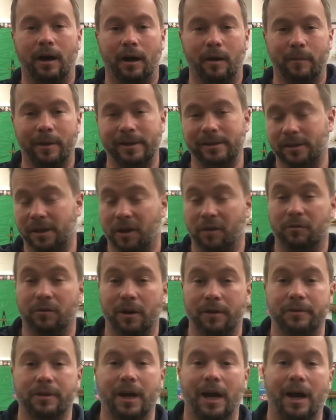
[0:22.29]
basically a
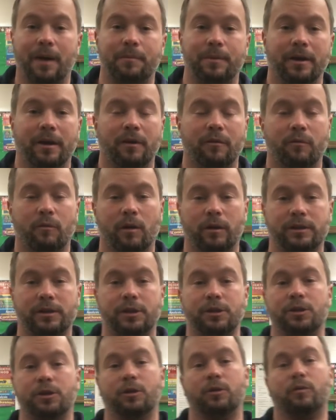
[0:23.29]
rough copy of what to
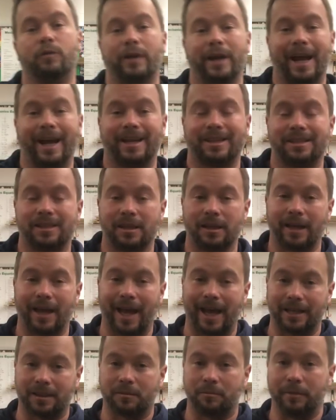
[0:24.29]
do next
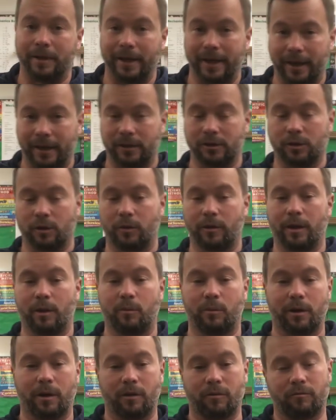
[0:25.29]
class meeting so that
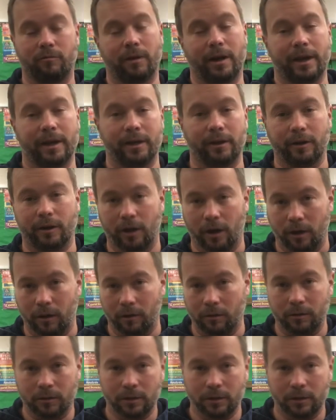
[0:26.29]
we are ready to go.